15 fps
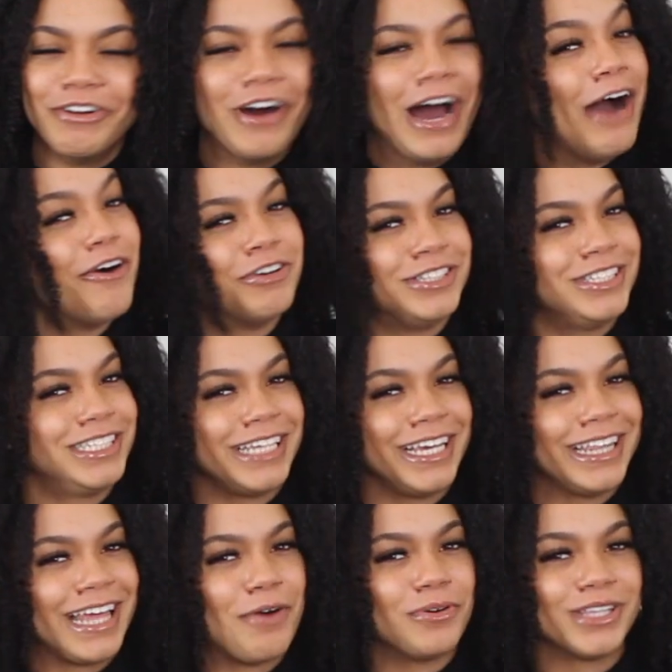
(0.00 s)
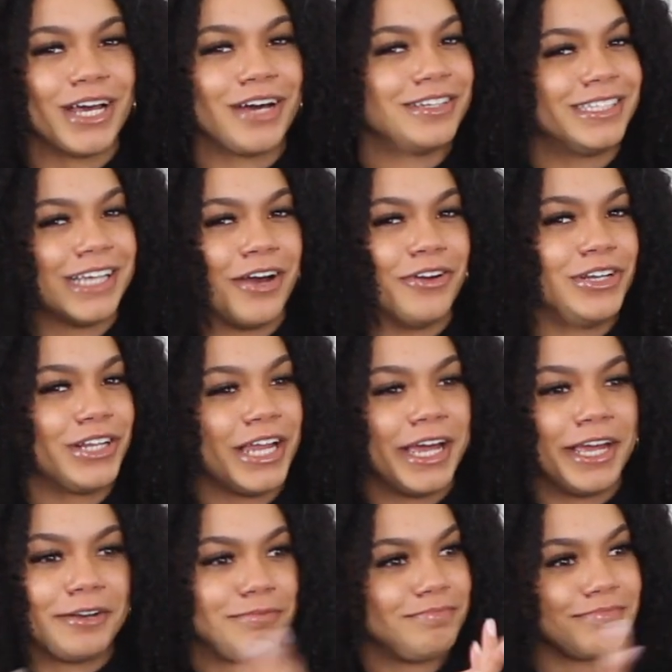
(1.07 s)
know say that without it sounding
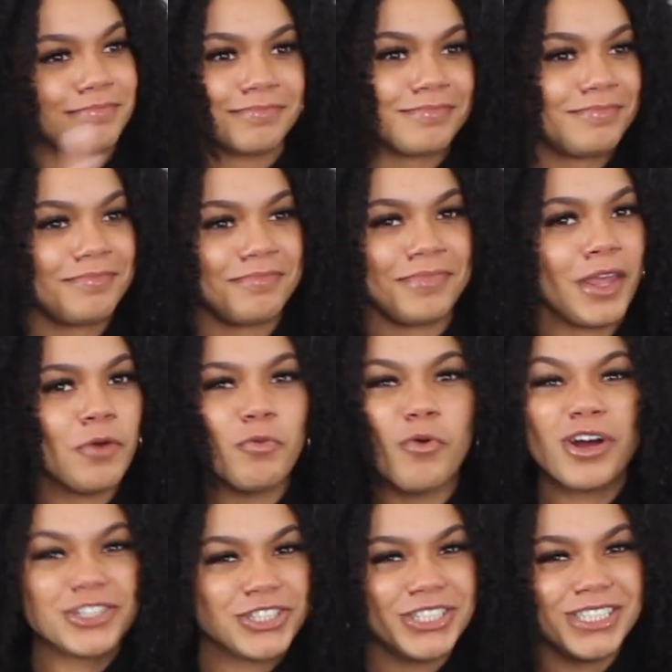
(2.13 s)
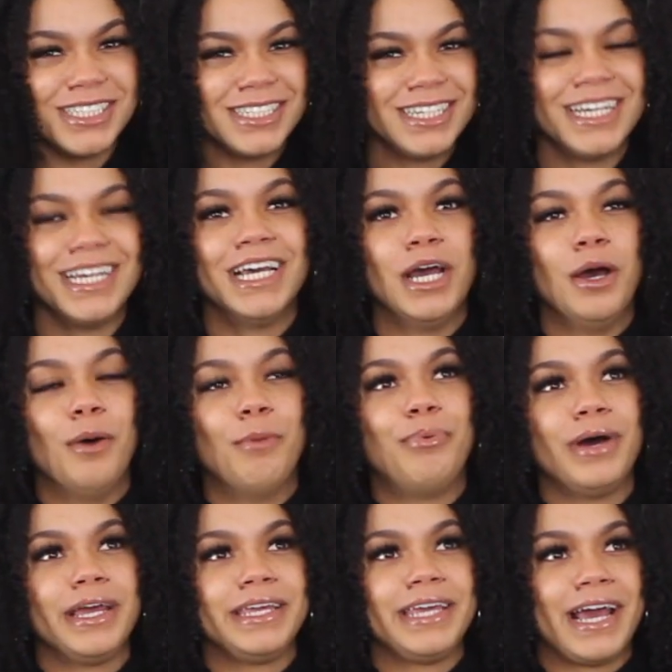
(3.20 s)
like raunchy.
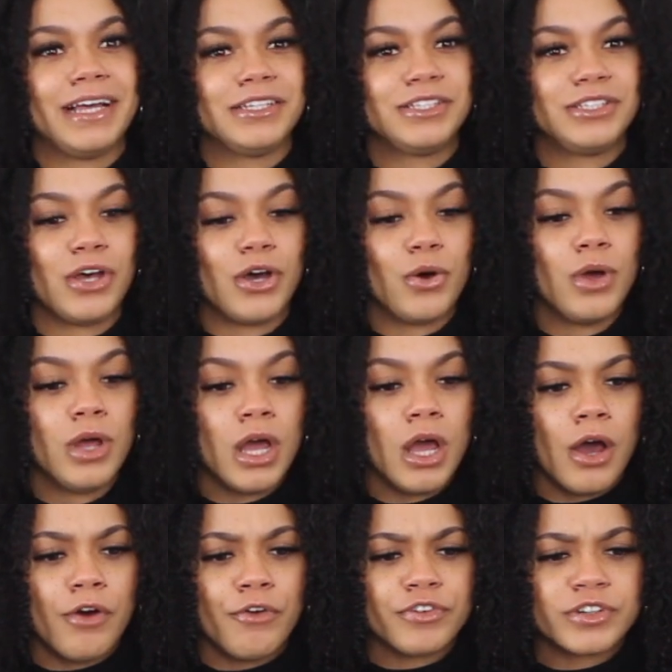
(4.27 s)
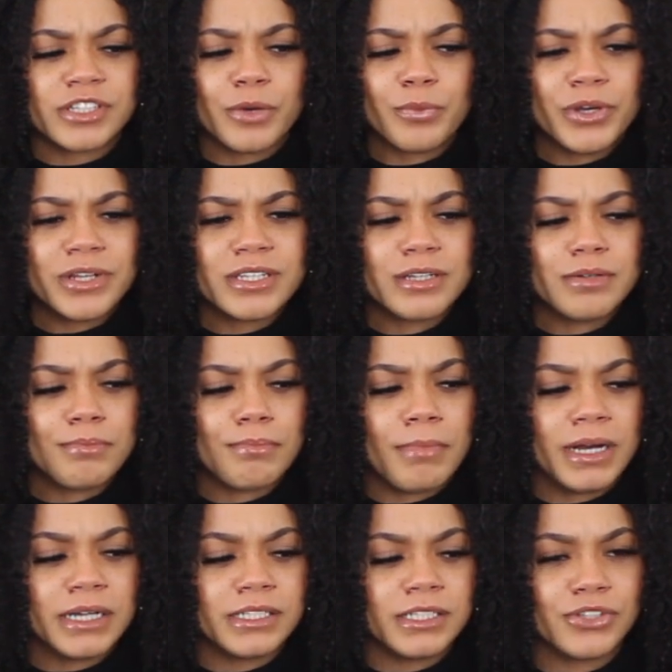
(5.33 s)
But yeah, so for some reason
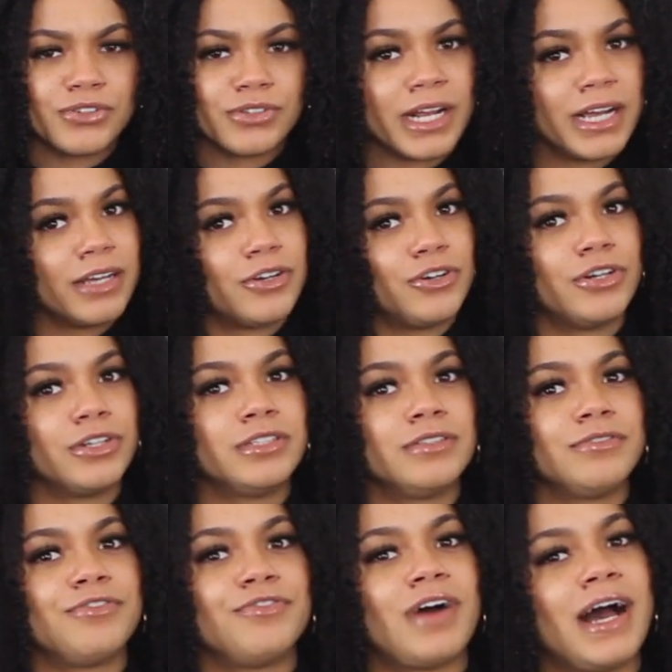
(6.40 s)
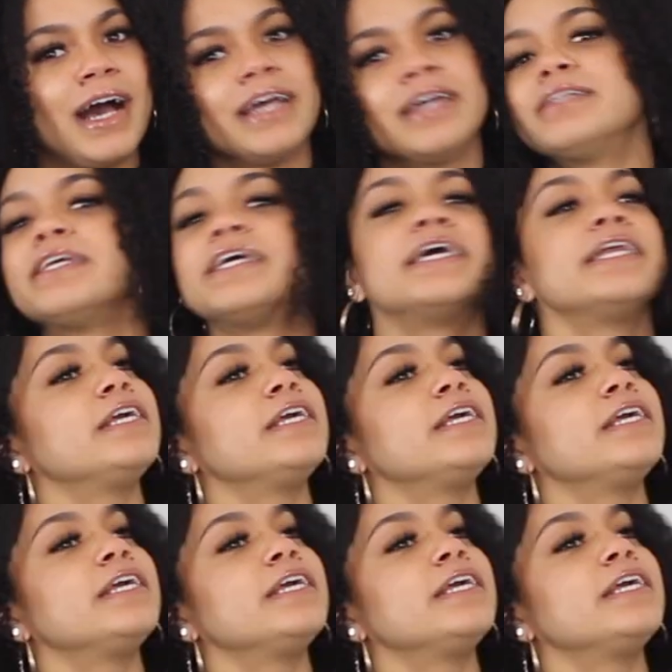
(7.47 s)
my sister and I couldn't find